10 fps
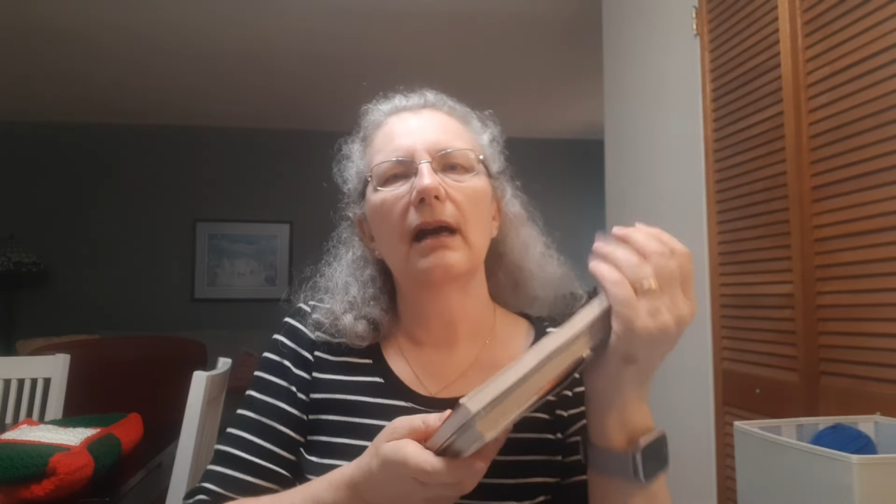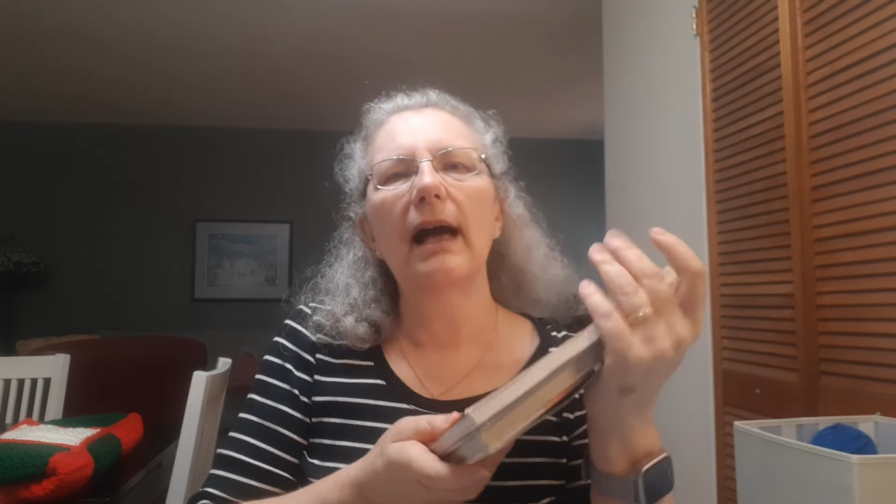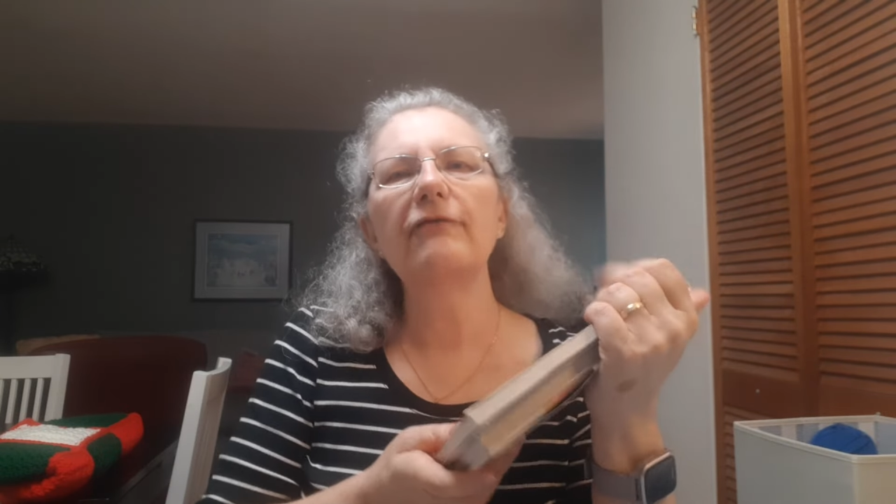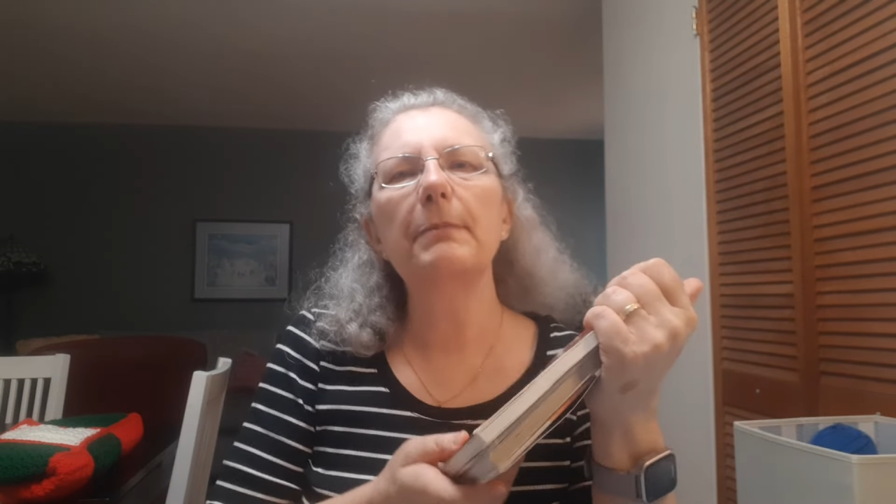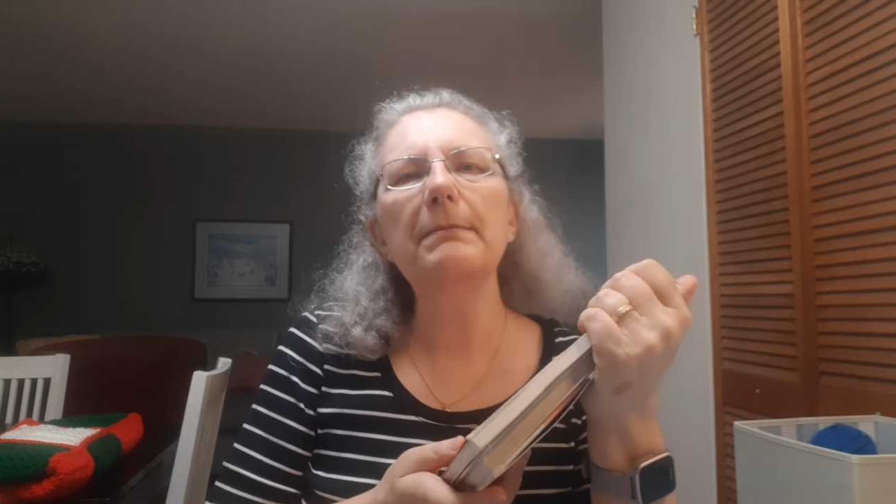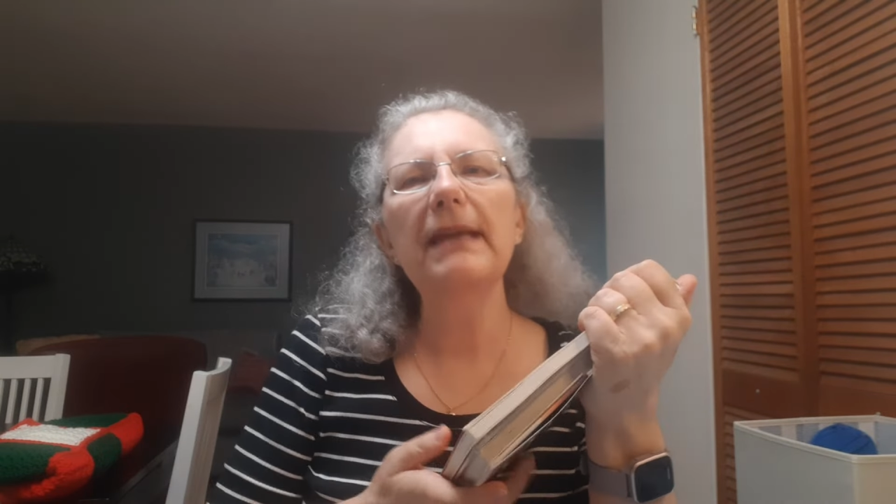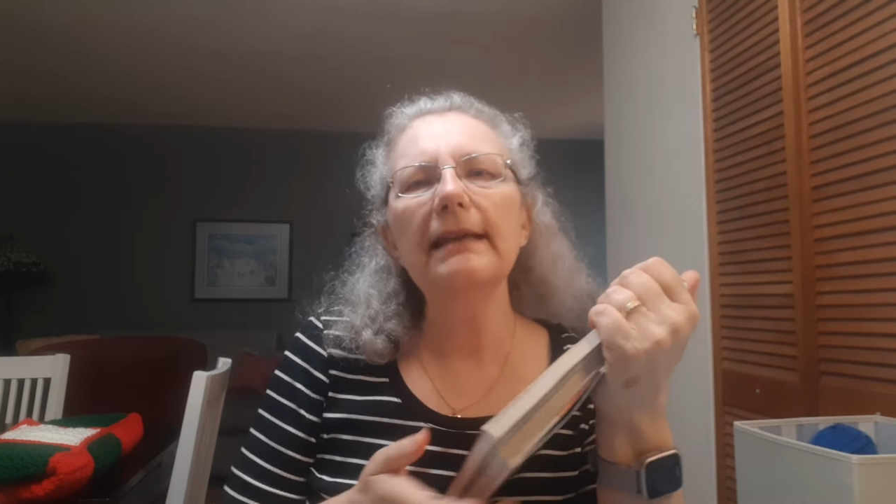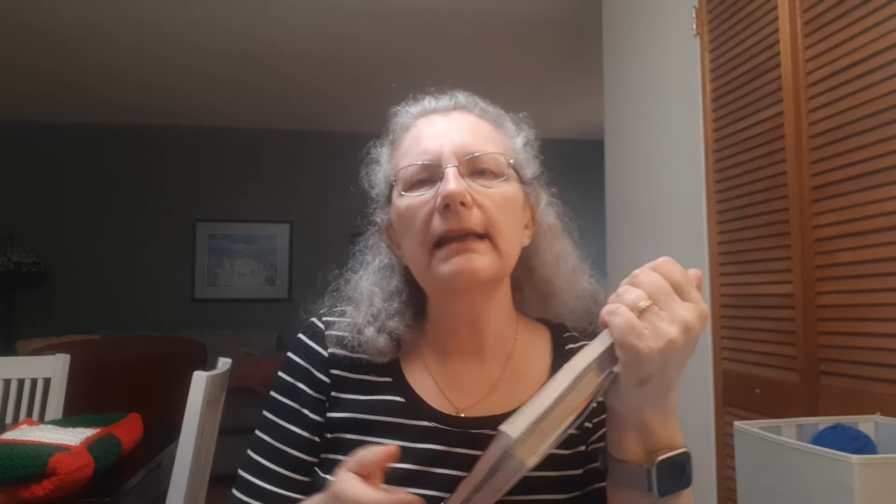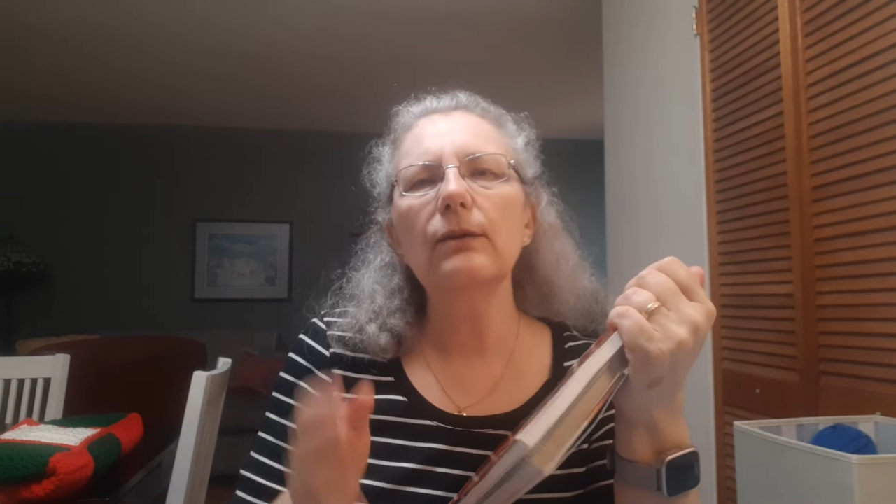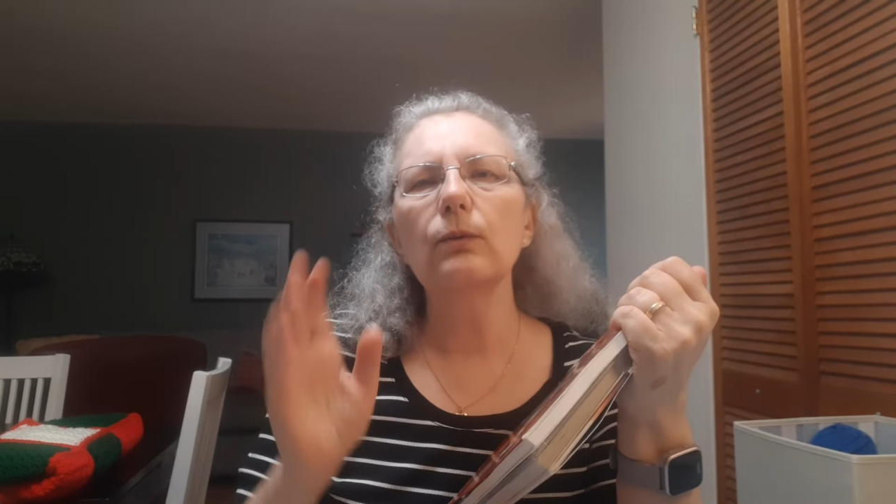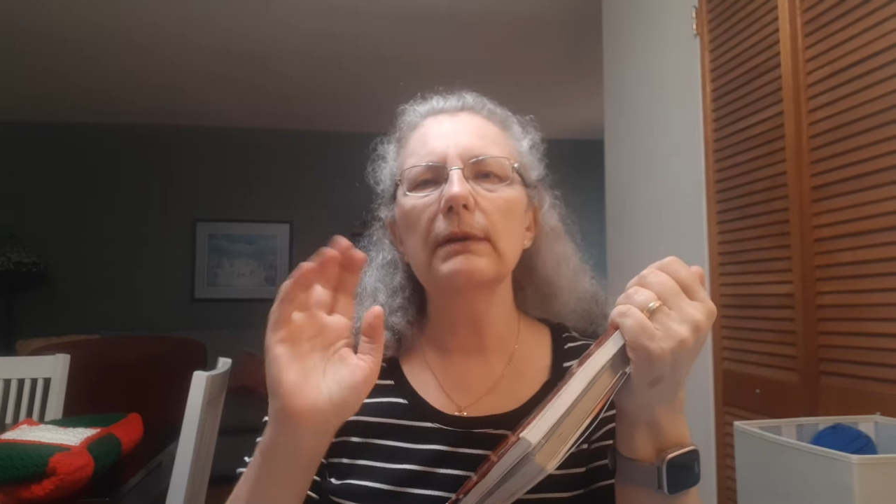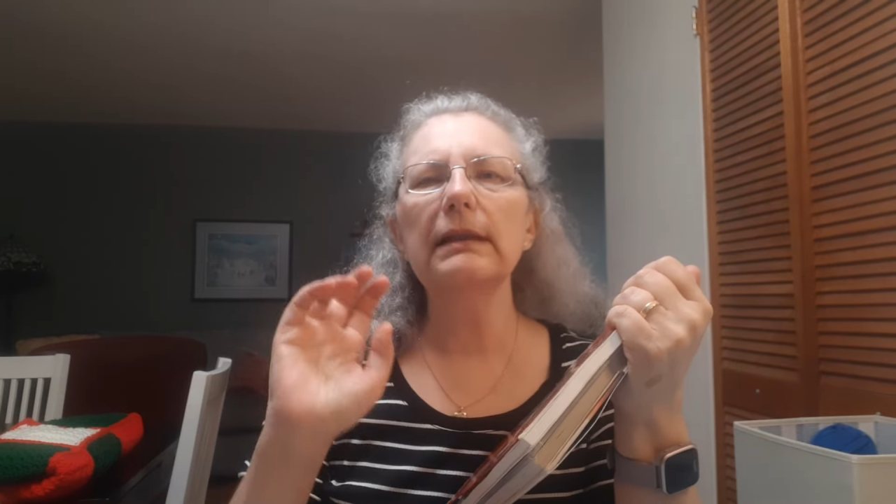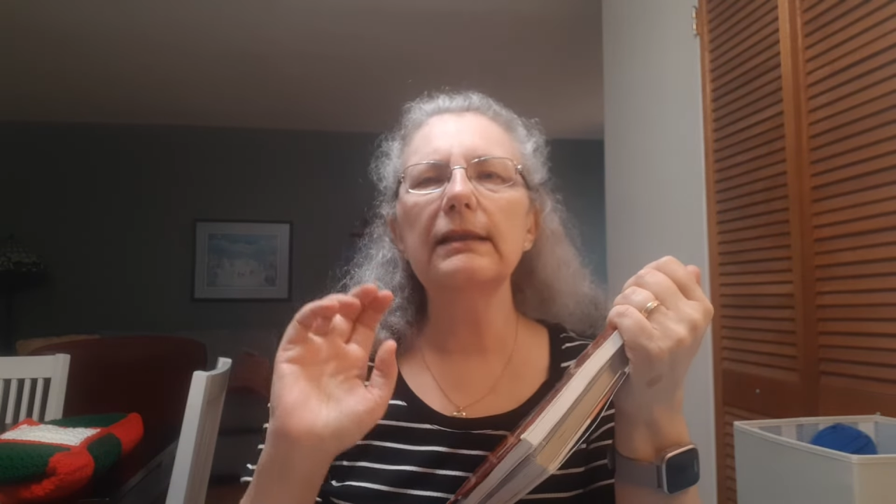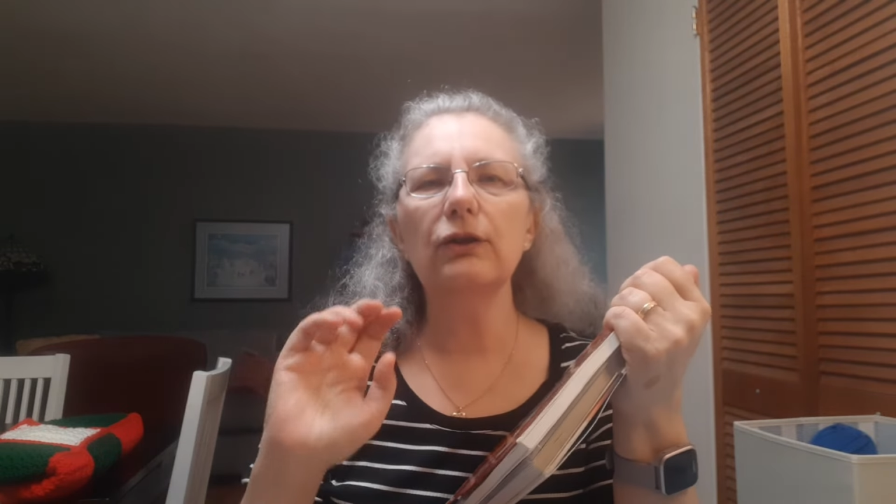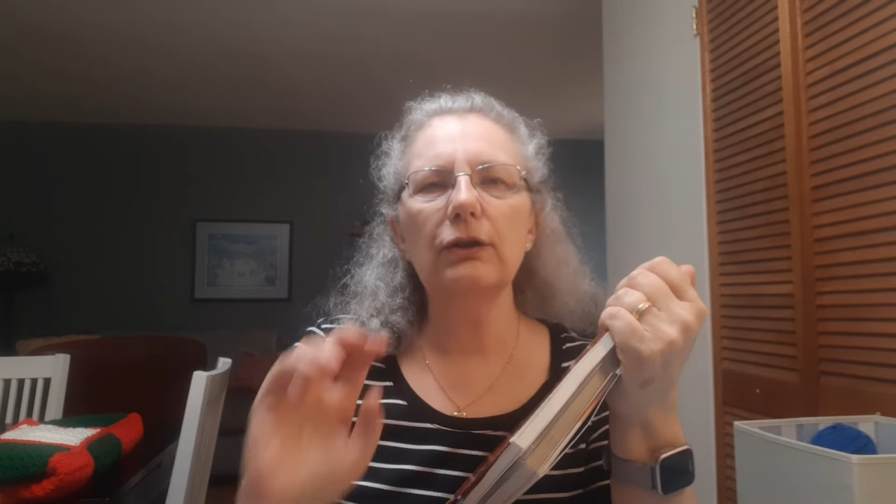i've been making
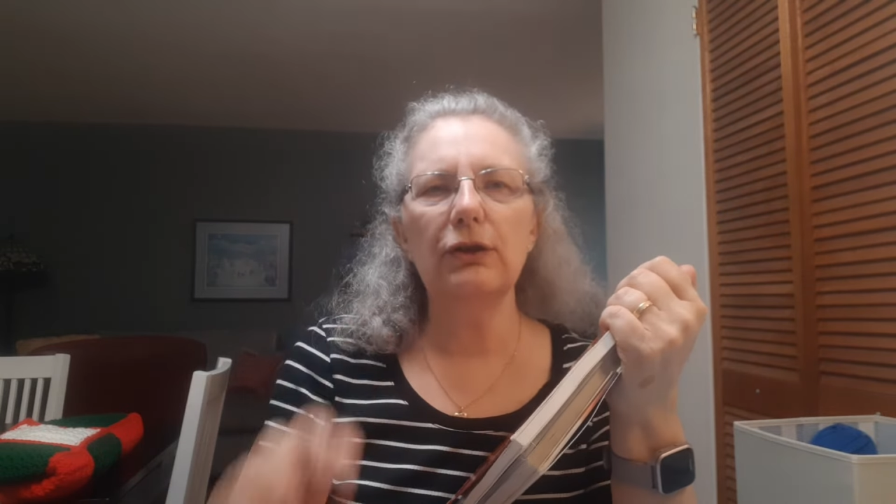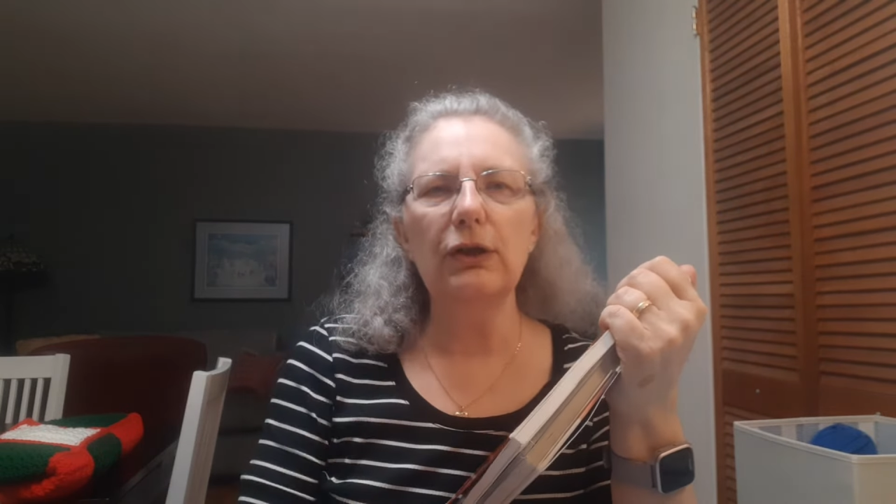really good